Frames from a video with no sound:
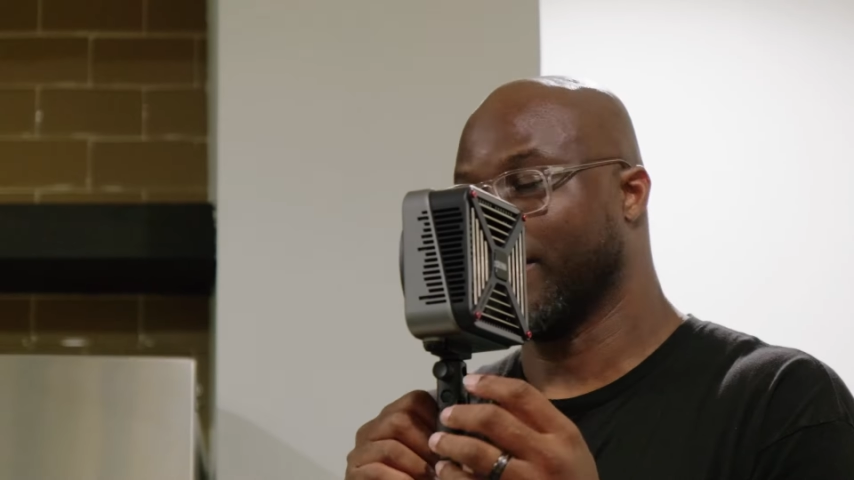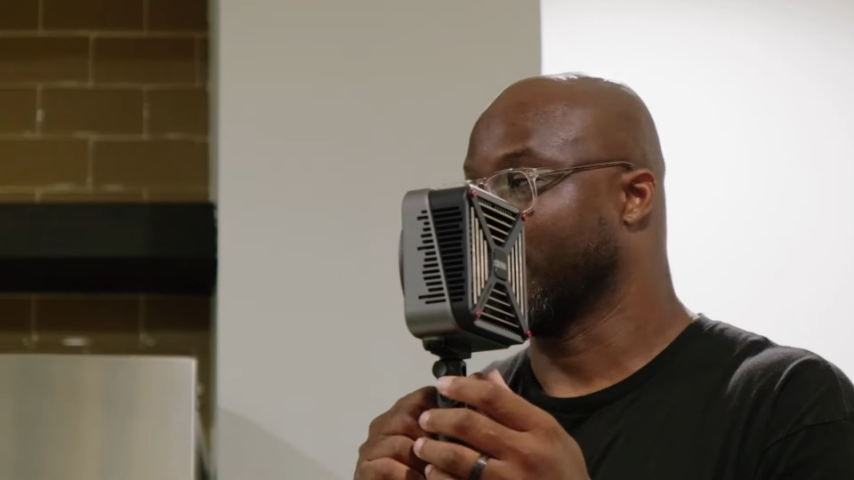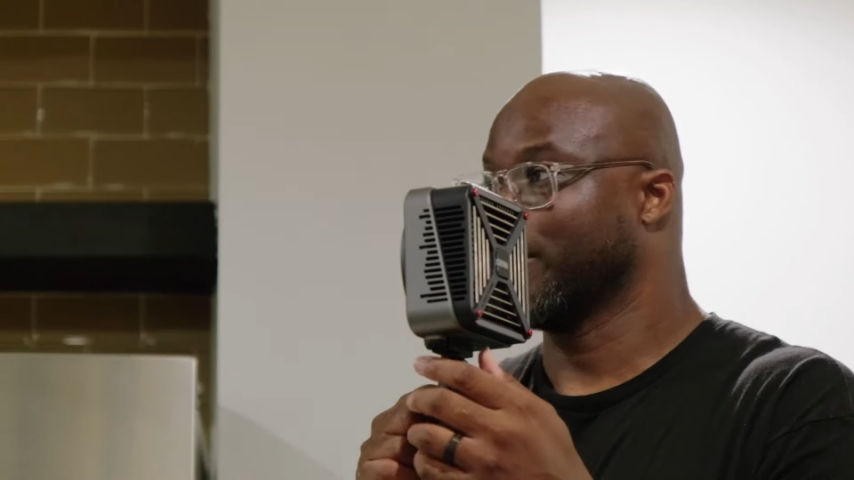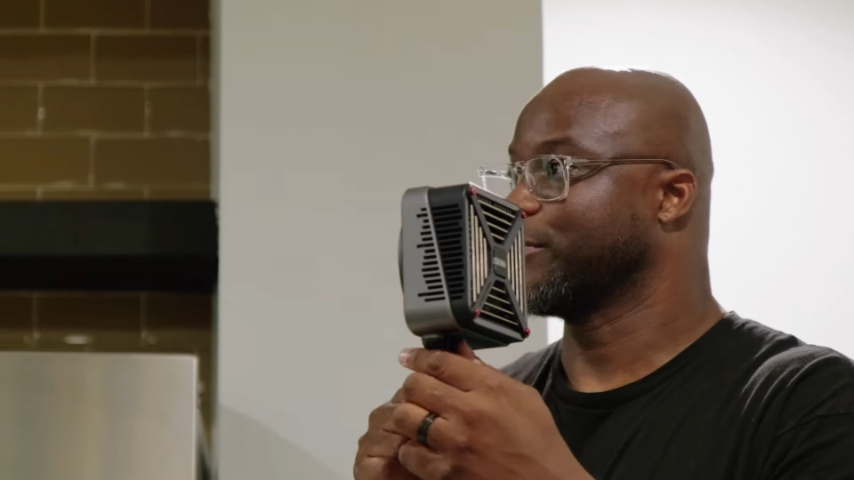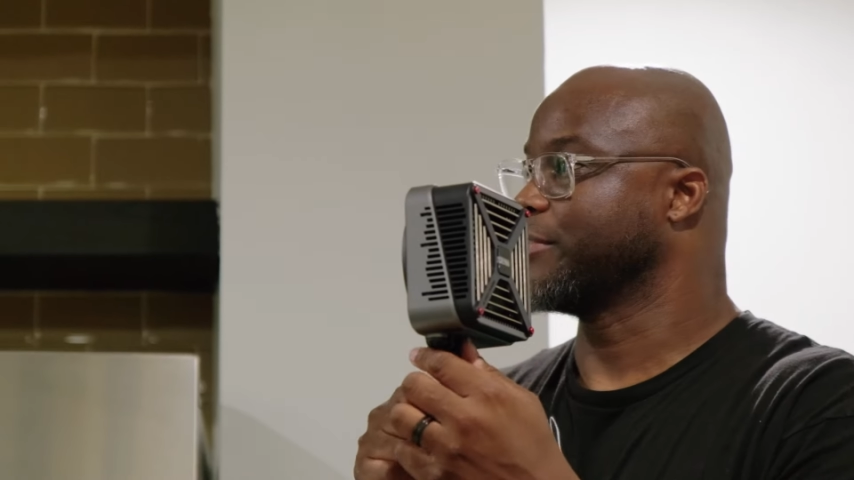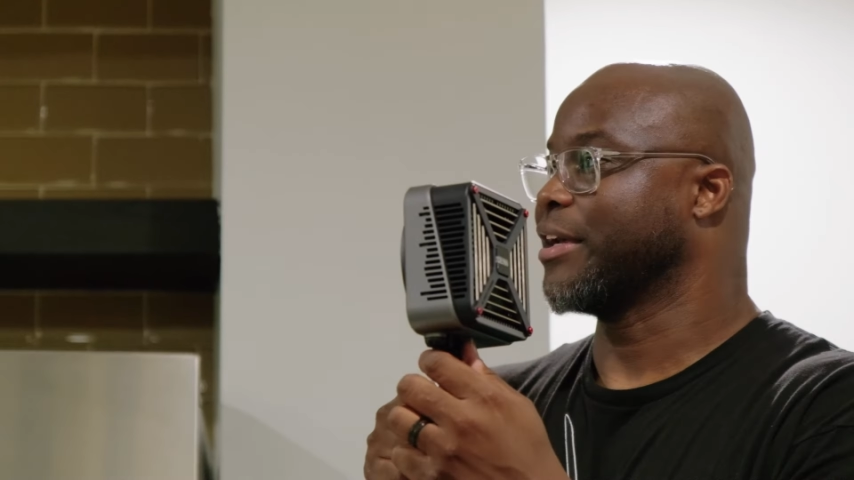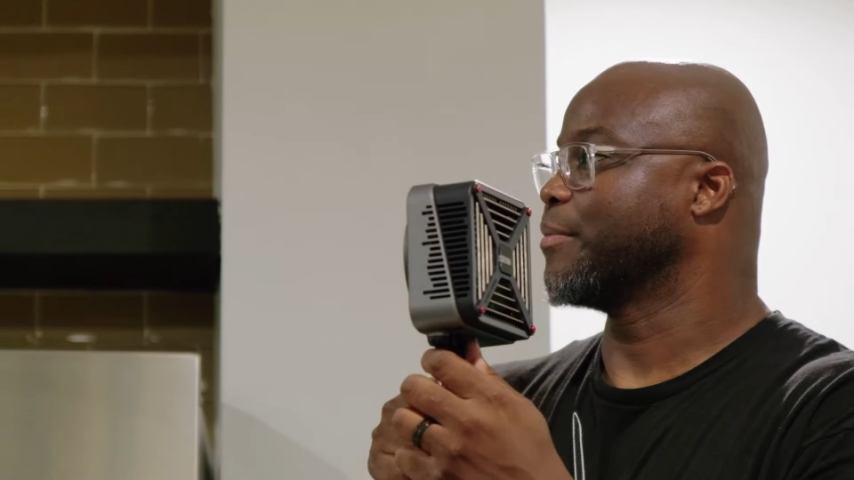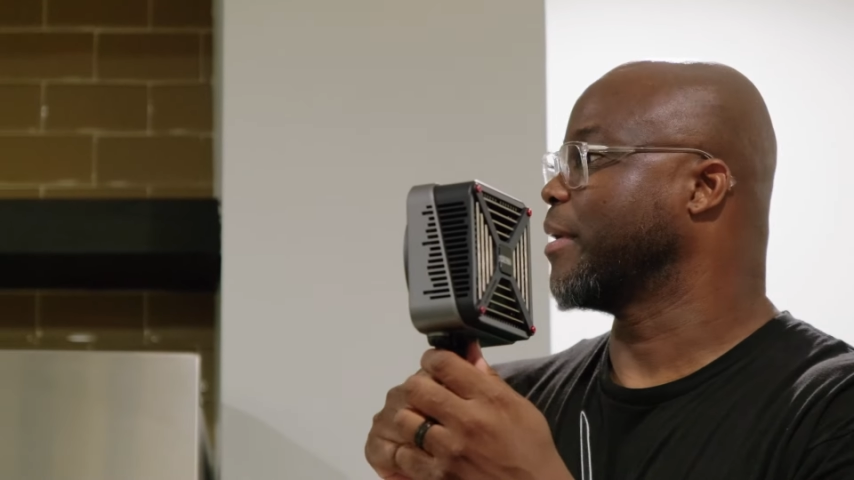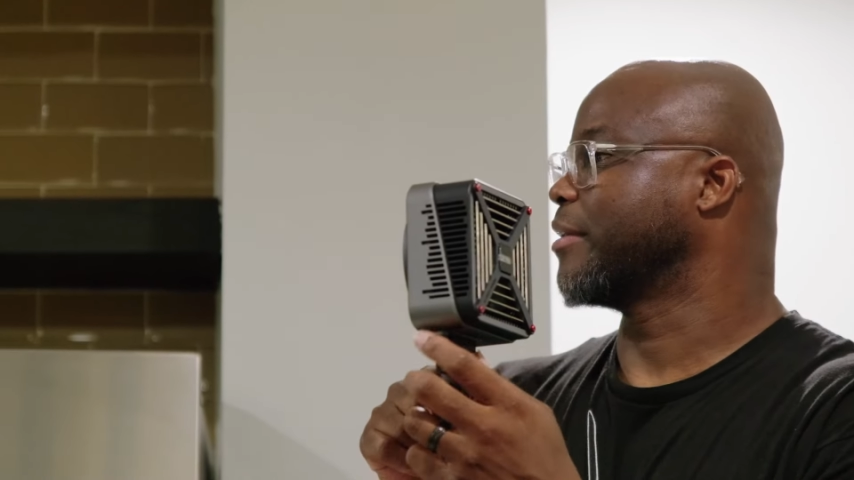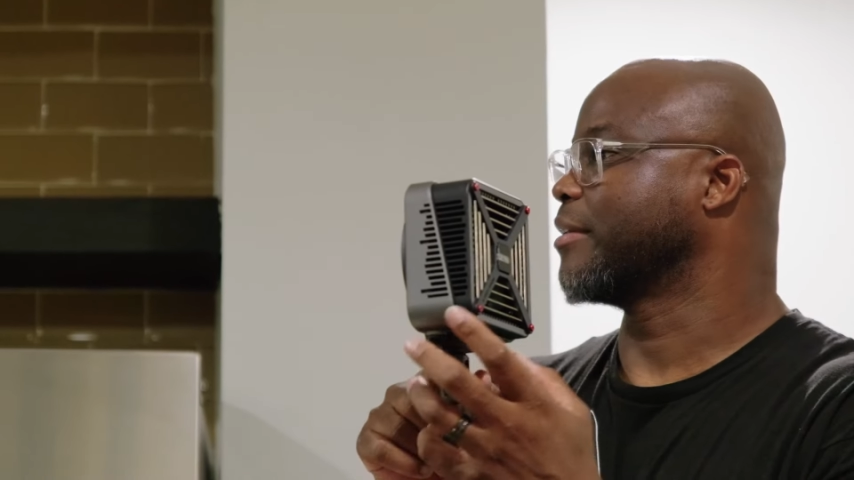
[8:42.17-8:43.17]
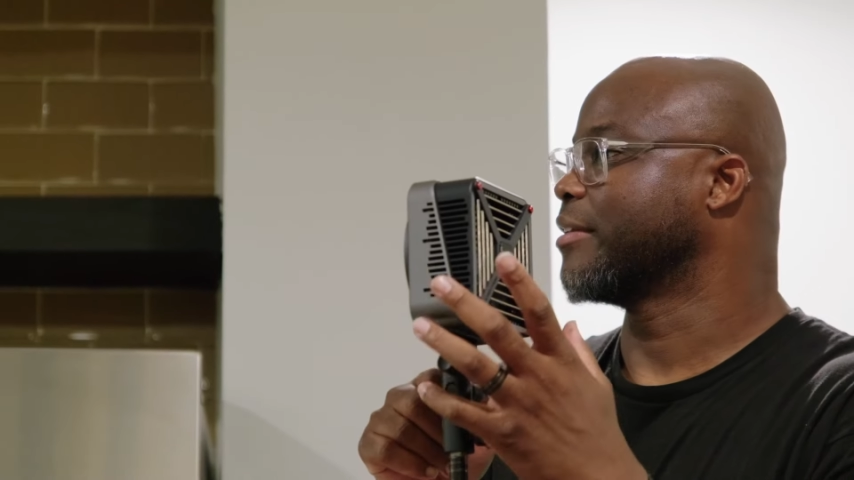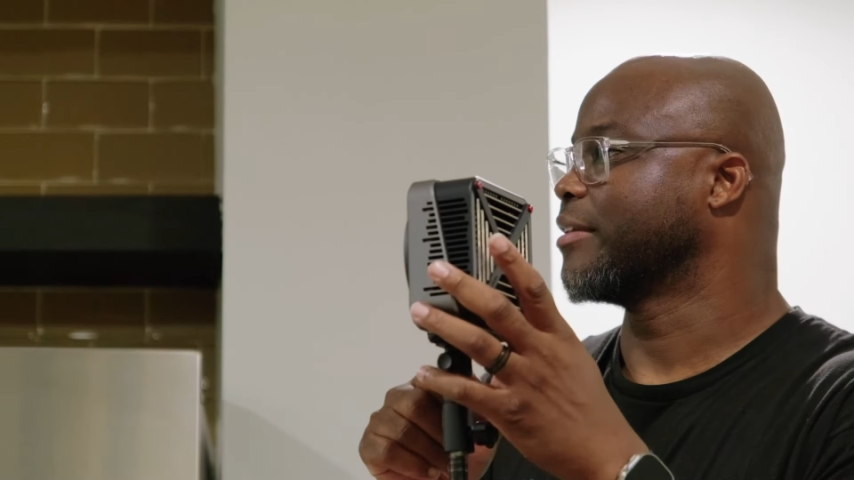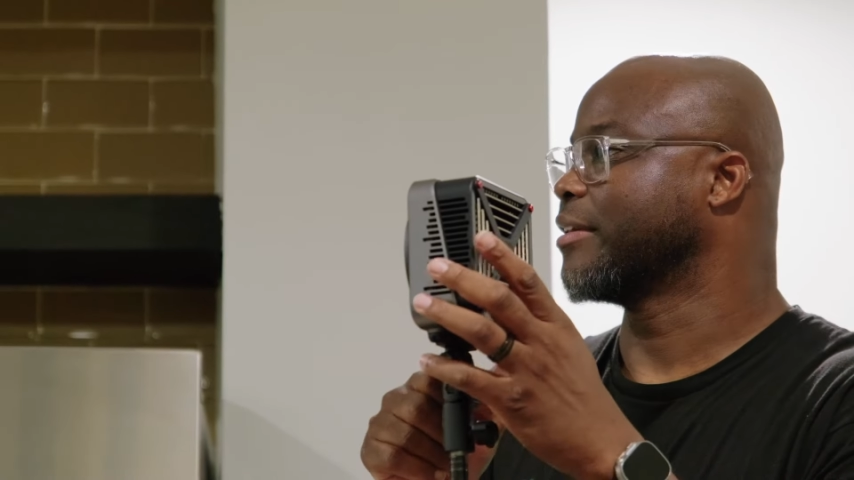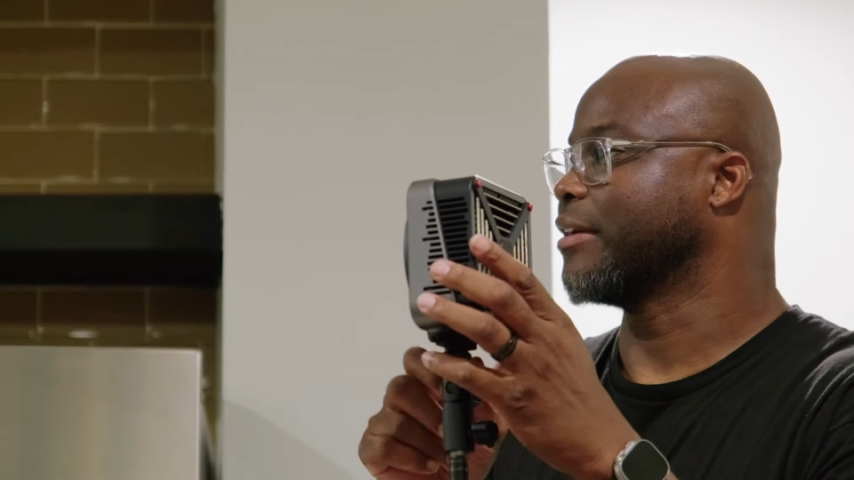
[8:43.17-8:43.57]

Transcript: infrastructure may not be